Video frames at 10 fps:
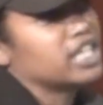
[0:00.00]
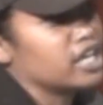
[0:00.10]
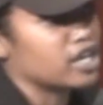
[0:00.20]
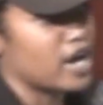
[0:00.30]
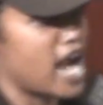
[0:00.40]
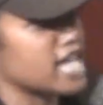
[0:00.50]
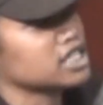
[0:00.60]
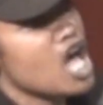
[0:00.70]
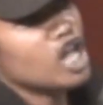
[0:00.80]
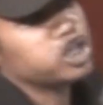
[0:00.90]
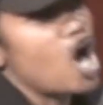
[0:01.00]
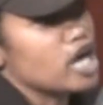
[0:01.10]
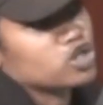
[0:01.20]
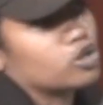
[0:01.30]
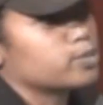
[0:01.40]
going to tear gas
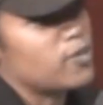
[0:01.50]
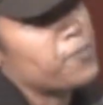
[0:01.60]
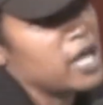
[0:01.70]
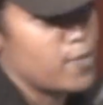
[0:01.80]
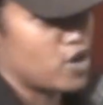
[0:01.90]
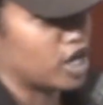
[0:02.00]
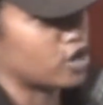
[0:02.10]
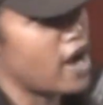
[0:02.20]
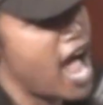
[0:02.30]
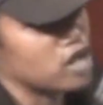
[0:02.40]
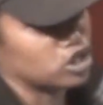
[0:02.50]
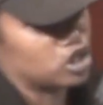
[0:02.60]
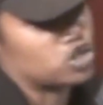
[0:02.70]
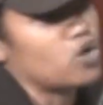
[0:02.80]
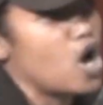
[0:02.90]
large groups of people in a crowd
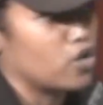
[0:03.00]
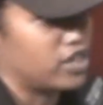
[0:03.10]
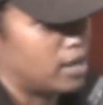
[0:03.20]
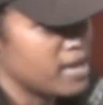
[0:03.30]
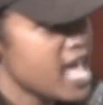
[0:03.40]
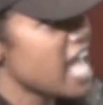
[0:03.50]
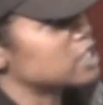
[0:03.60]
to control them,